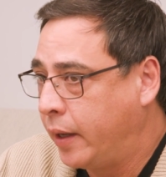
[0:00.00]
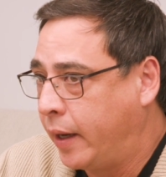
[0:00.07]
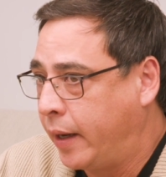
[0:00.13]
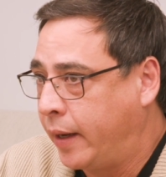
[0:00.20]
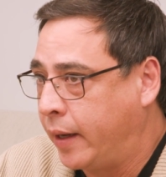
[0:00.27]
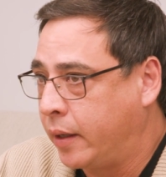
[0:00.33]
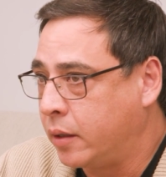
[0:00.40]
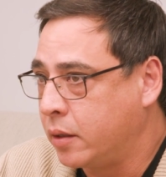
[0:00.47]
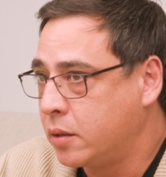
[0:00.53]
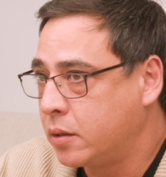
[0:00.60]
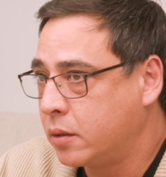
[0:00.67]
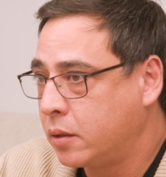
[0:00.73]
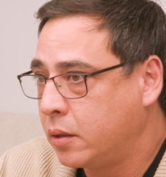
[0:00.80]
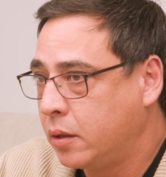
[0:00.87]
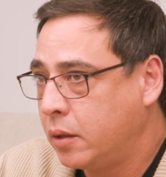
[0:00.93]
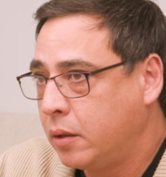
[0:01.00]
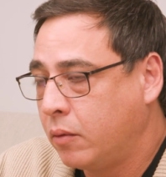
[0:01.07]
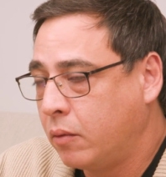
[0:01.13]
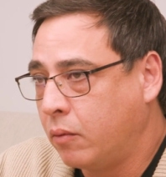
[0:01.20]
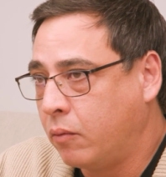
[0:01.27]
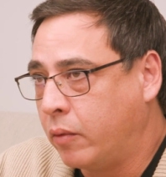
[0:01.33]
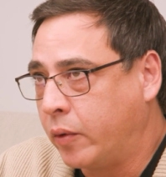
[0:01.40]
And
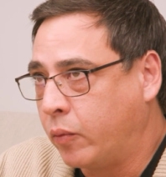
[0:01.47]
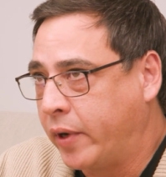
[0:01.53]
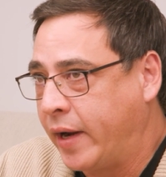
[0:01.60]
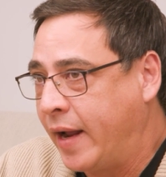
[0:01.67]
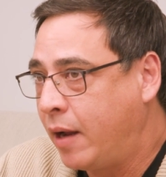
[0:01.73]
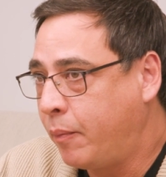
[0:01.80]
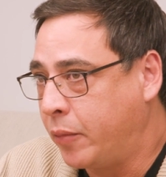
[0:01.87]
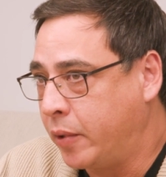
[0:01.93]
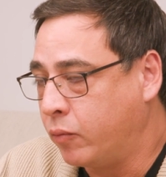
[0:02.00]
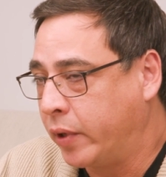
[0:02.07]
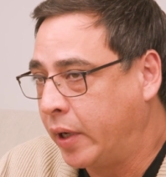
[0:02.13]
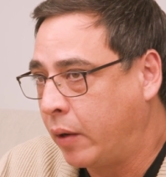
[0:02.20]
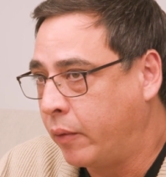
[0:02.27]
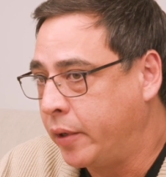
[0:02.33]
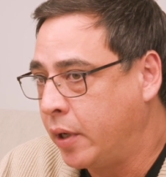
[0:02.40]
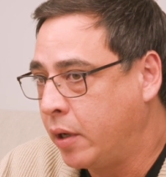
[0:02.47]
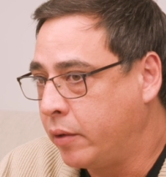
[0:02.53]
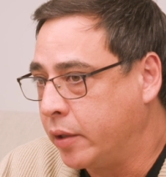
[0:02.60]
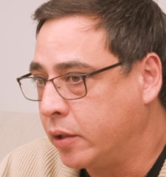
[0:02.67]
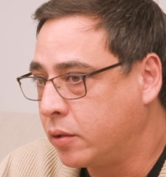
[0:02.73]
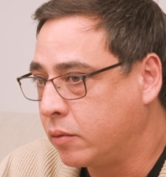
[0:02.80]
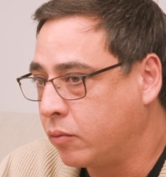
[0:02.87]
what would happen, what
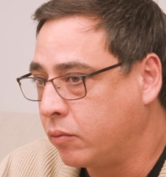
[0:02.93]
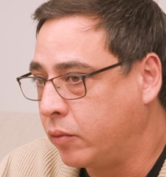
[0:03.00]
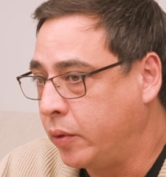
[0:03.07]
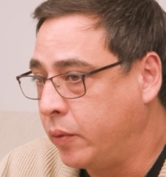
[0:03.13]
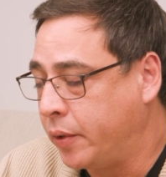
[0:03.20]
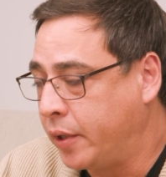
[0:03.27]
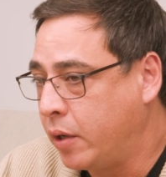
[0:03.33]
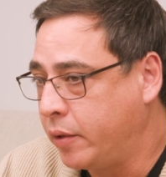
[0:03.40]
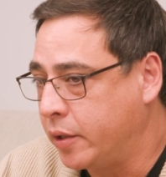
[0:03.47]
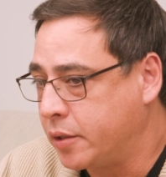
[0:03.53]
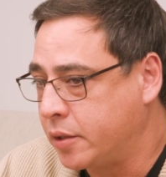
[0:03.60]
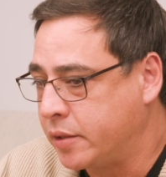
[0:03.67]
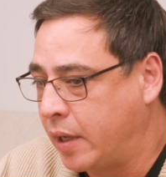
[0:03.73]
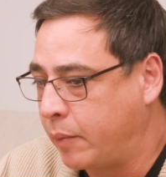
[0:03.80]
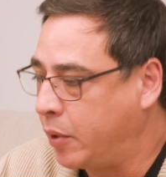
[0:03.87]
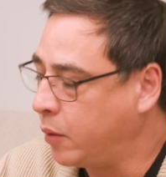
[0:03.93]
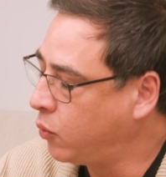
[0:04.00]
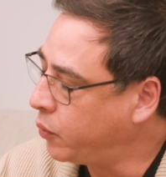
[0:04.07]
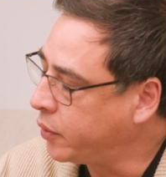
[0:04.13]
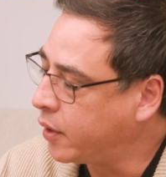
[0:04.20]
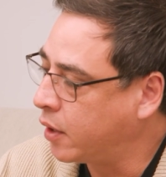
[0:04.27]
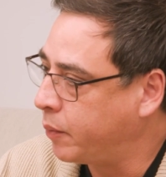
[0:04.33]
we would notice is that people
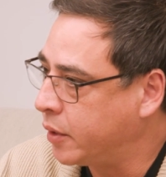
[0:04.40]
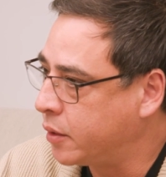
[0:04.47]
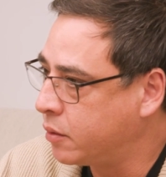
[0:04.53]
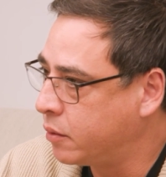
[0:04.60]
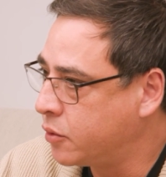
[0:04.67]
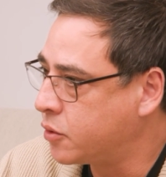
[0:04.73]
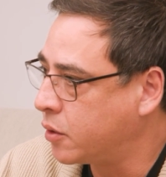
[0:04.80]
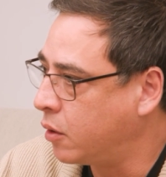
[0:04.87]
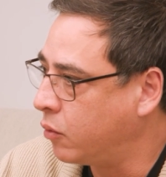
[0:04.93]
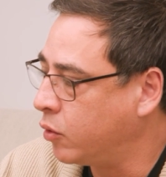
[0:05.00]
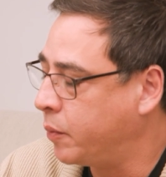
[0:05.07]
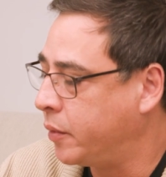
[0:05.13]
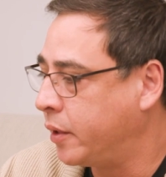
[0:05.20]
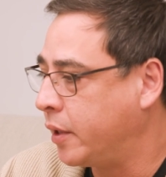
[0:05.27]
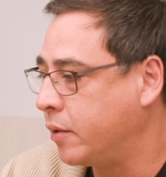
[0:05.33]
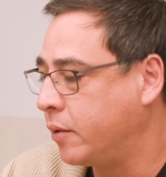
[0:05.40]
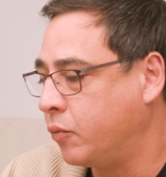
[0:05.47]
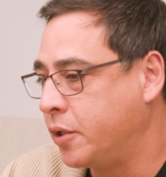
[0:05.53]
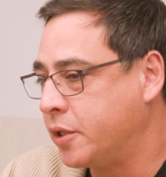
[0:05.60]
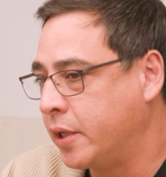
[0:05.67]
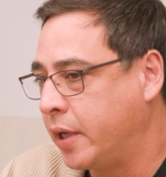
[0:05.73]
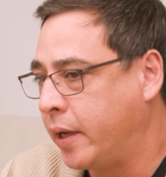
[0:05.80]
would come into the showroom and they
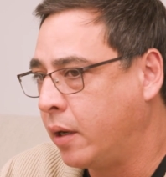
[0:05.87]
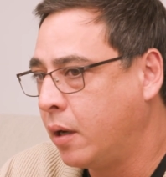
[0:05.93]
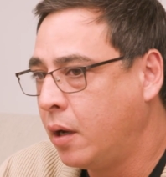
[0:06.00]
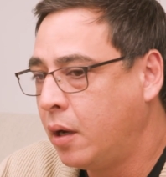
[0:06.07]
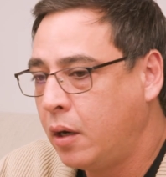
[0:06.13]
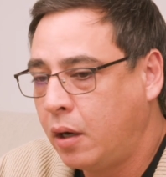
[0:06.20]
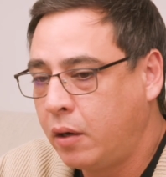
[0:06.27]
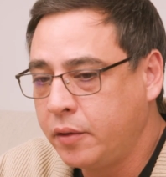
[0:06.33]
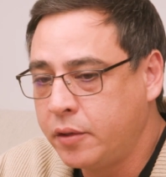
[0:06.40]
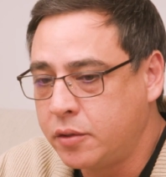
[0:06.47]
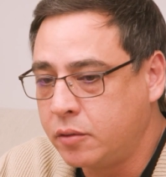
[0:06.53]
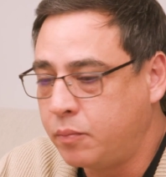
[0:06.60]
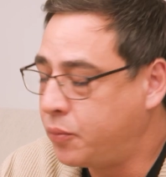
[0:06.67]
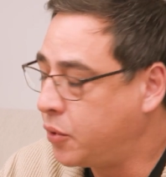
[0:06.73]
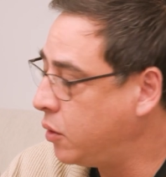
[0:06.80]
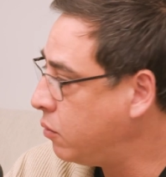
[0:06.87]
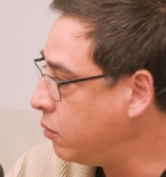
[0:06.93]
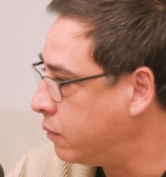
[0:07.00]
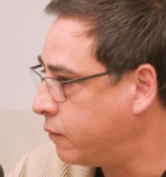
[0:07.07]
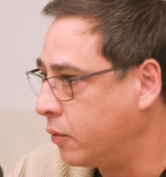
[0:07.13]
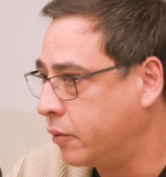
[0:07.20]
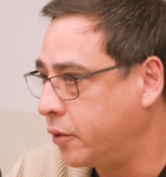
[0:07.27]
would say, "Oh, this is
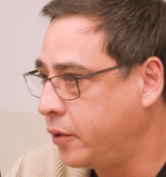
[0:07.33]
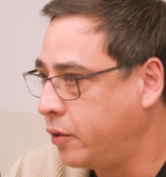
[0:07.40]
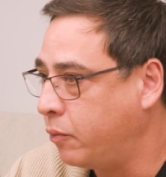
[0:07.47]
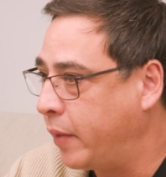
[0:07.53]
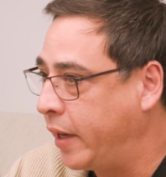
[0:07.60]
beautiful. Do you